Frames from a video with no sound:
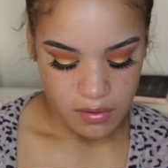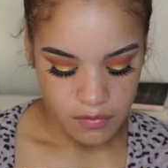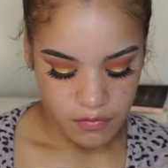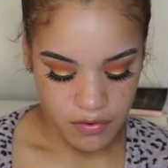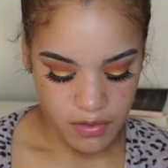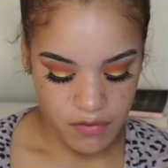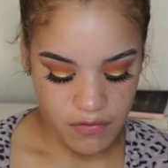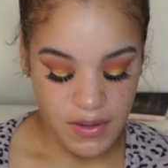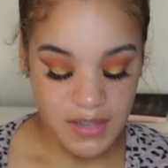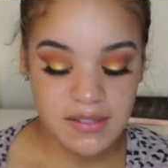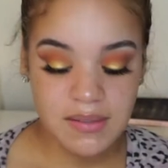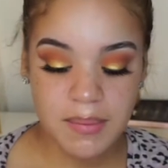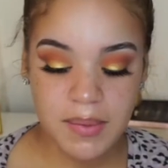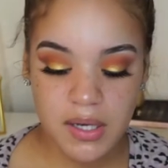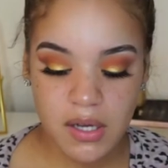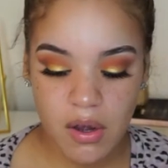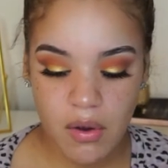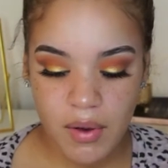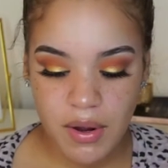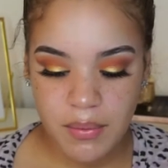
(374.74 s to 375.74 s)
For the face, I'm going
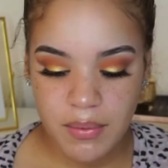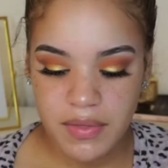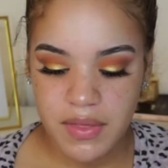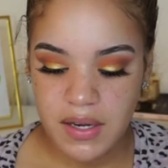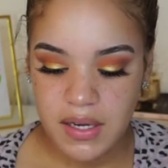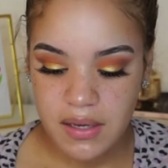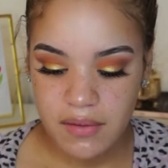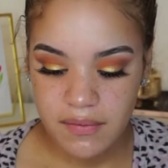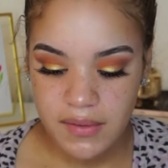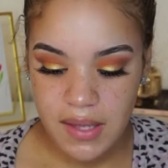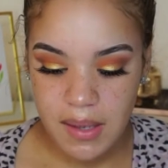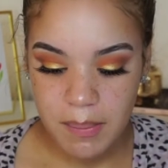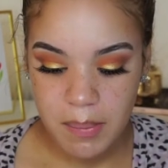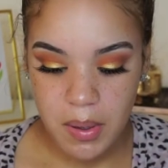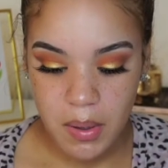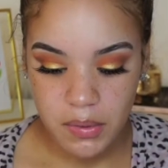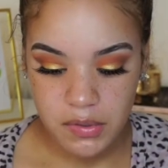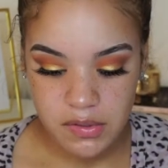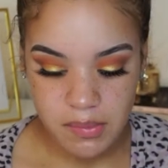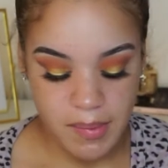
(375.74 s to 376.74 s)
to go in with the Nivea
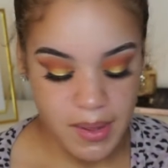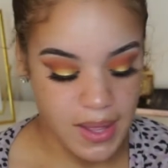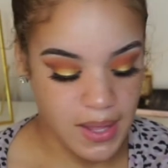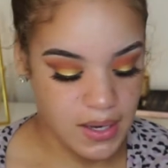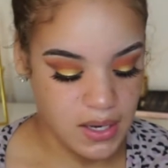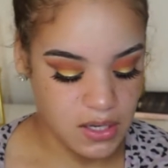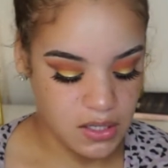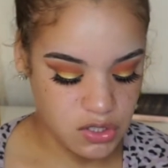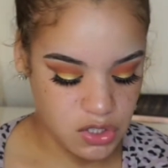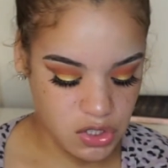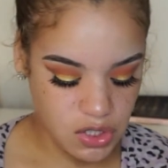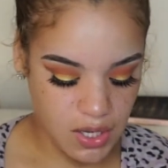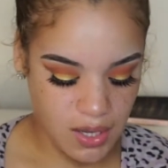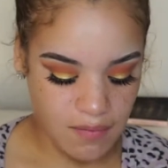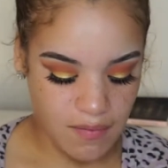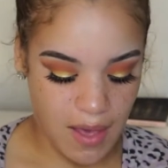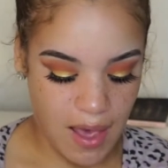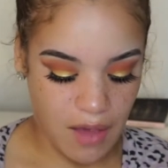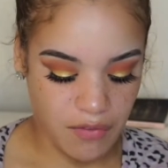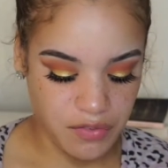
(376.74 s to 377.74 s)
Post Men
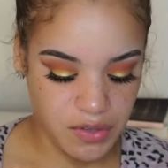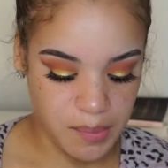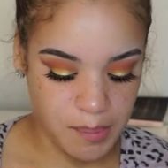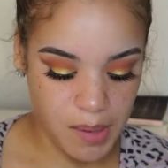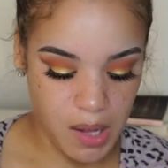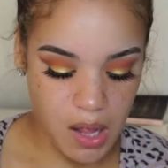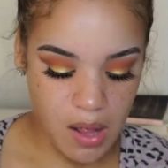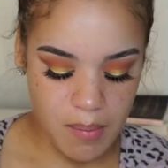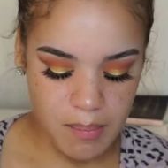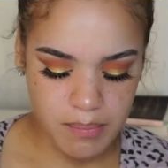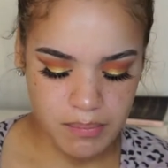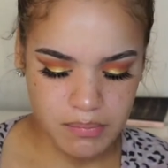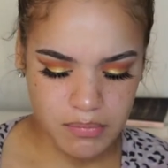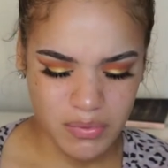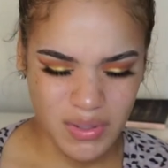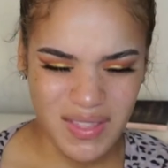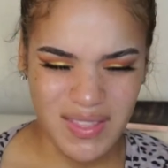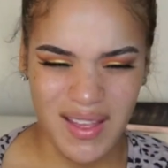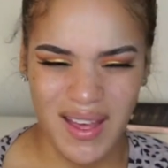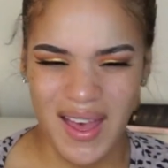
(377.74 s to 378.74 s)
Shave After Balm.
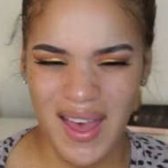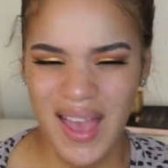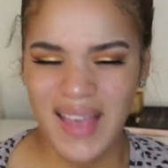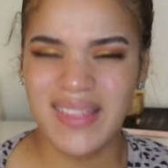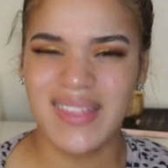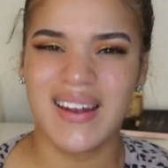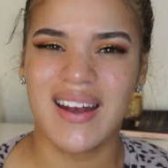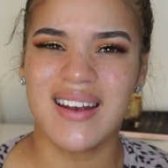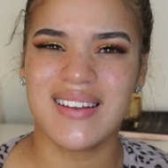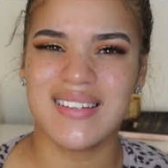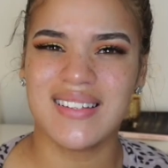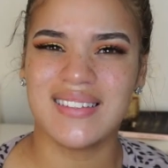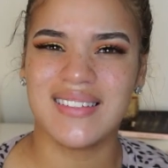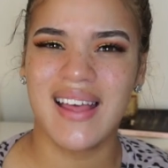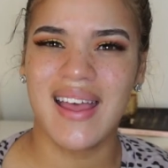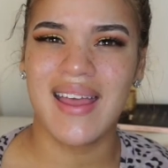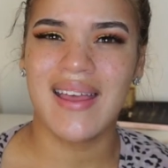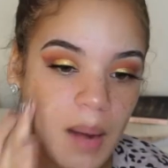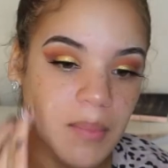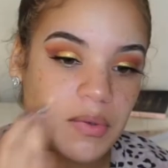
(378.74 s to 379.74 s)
What the heck did I just
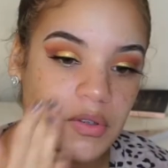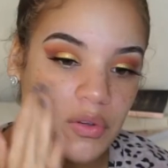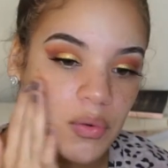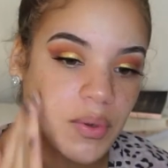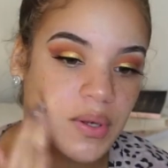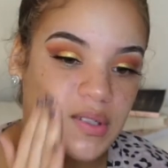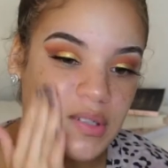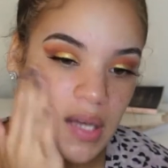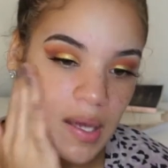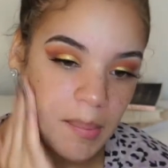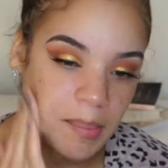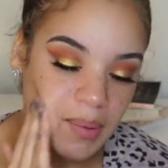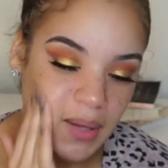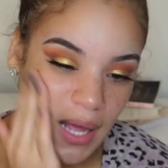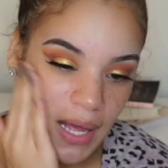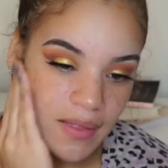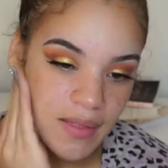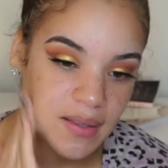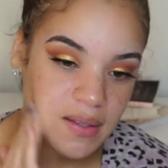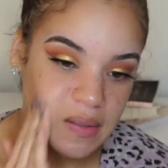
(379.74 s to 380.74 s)
say? I'm just going to
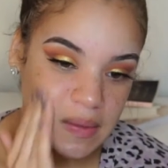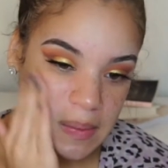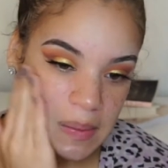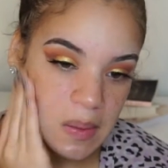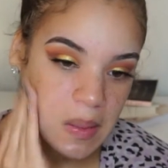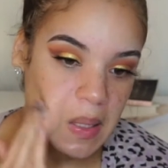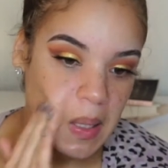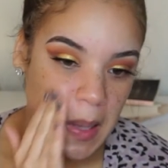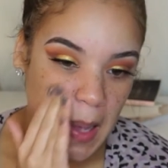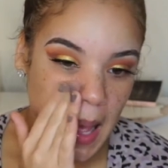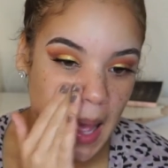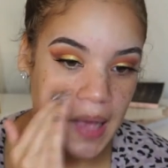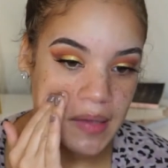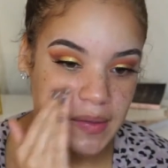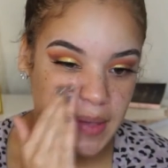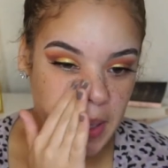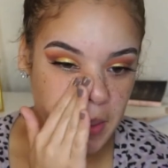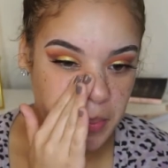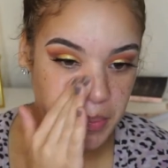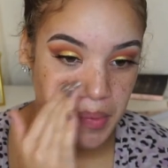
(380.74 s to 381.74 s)
apply this as
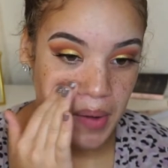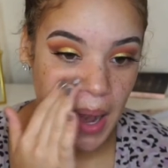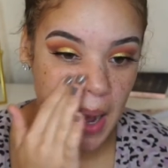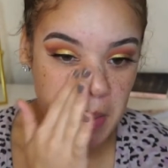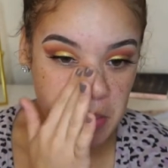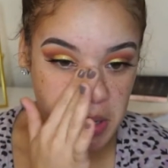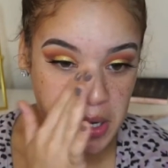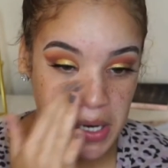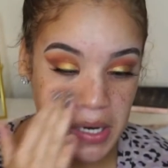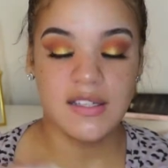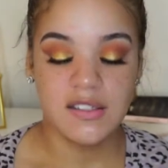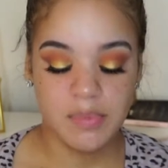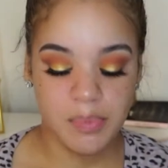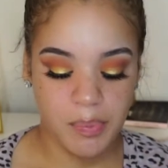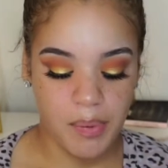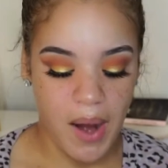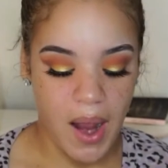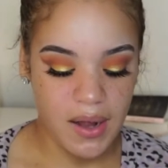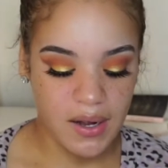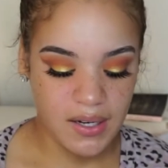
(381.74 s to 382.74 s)
a primer. This
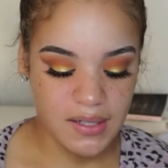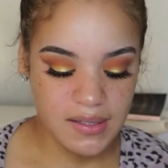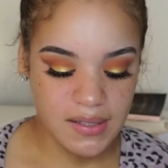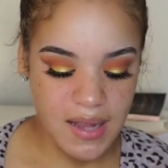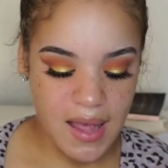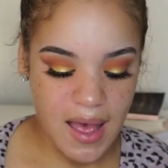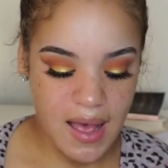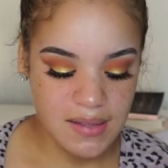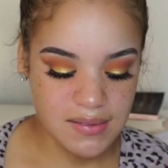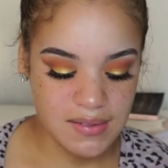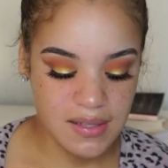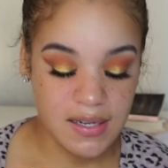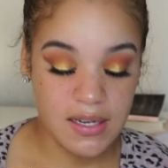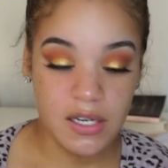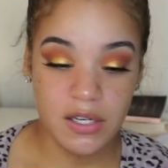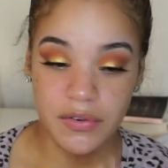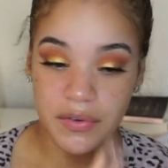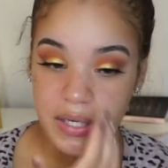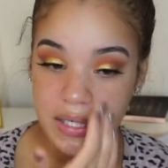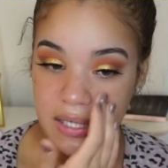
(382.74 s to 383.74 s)
product has an
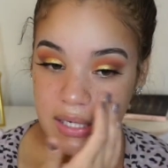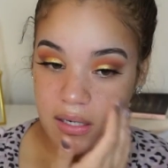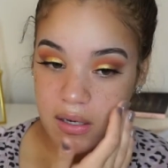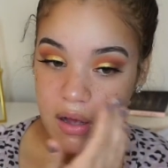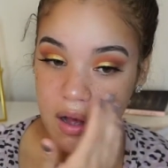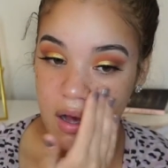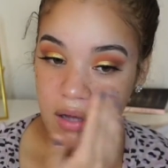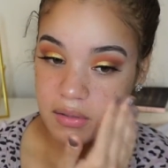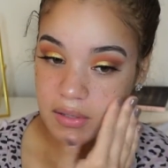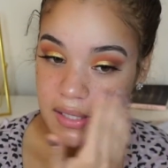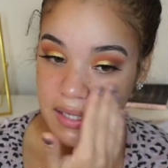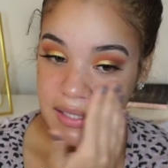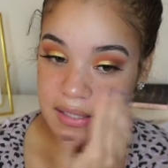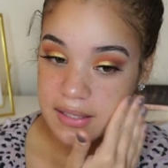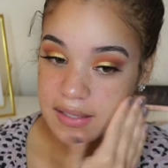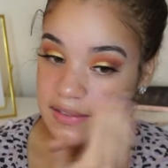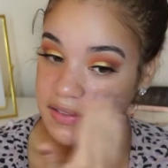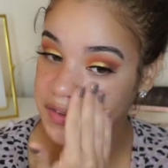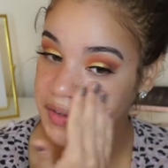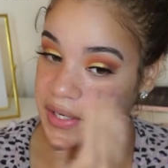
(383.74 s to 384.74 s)
ingredient called
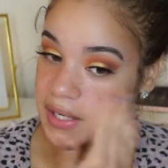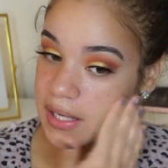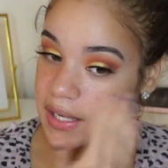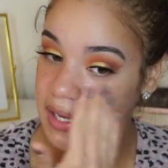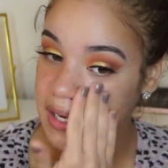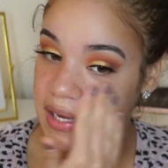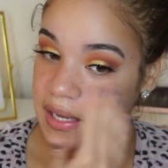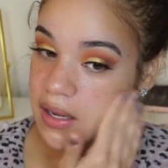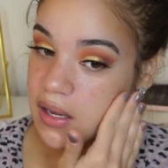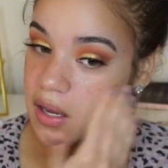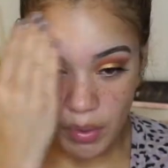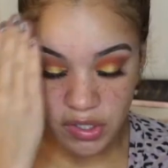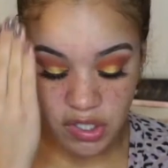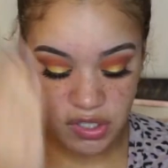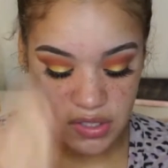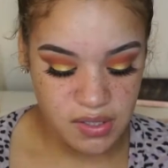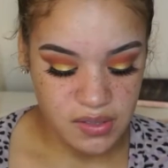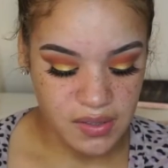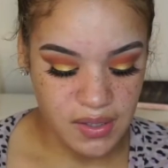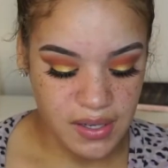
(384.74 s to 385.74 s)
glycerin in it, which
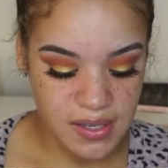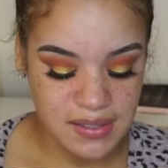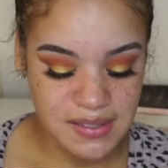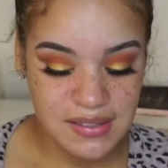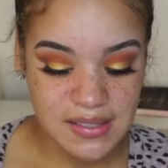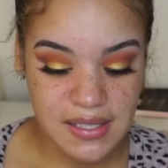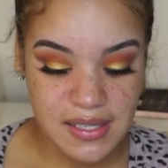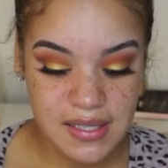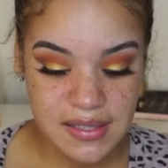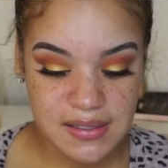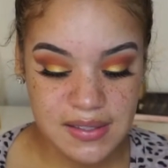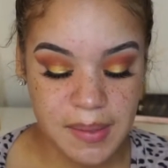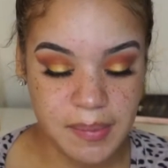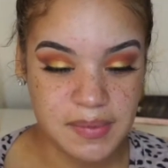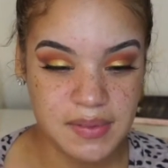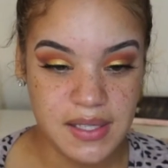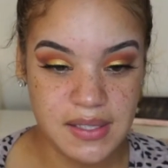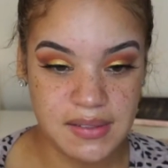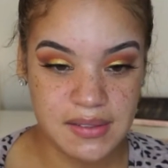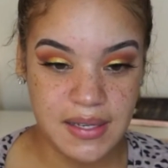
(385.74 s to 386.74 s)
is just like a sticky
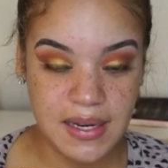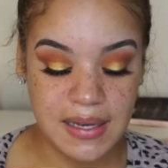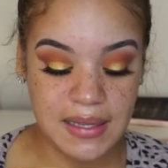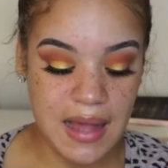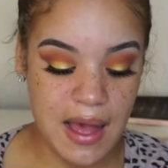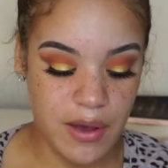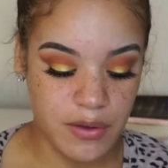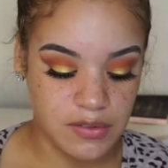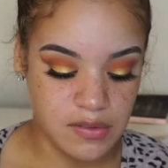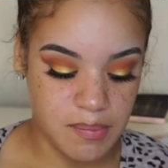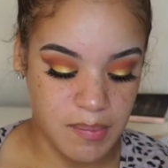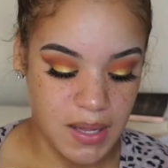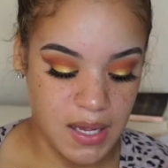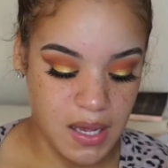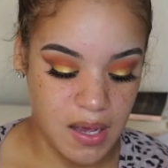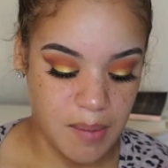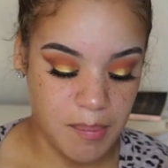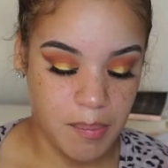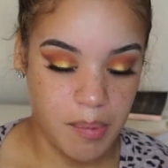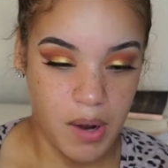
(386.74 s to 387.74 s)
substance that allows
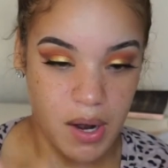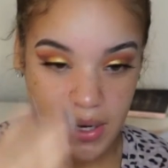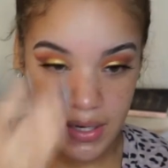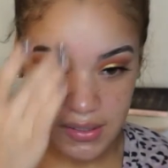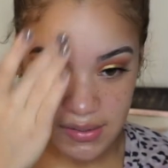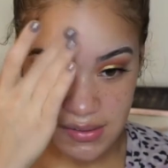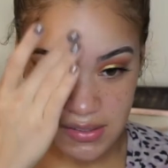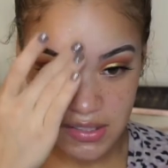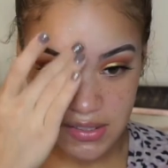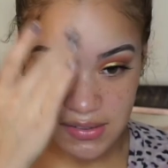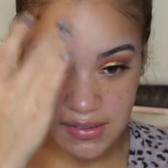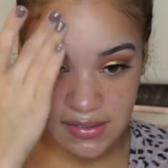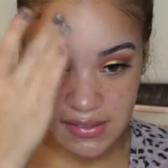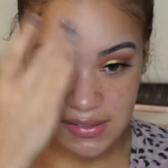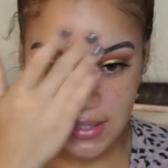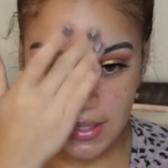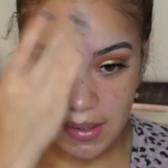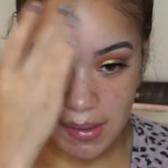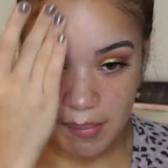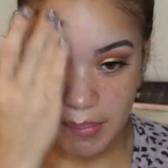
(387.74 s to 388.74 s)
makeup products to just
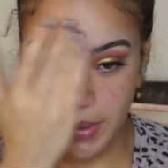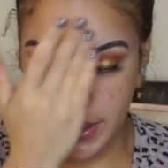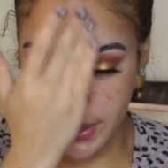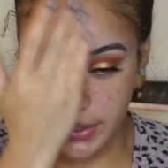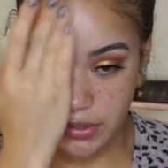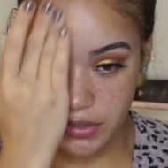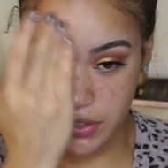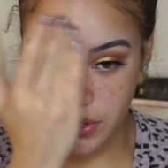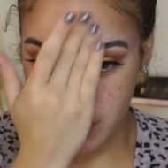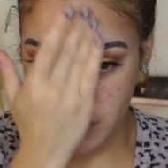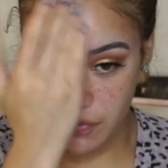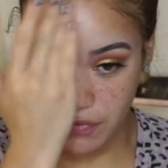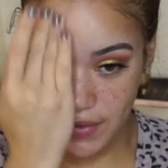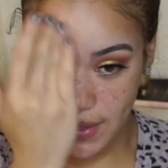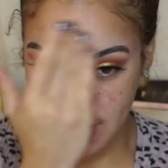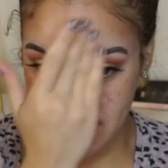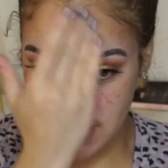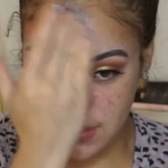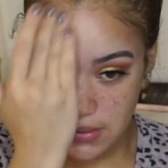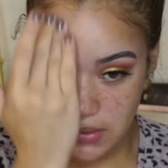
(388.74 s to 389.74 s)
stick better to your
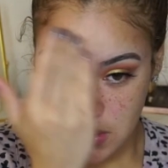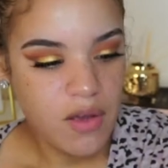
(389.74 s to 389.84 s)
face.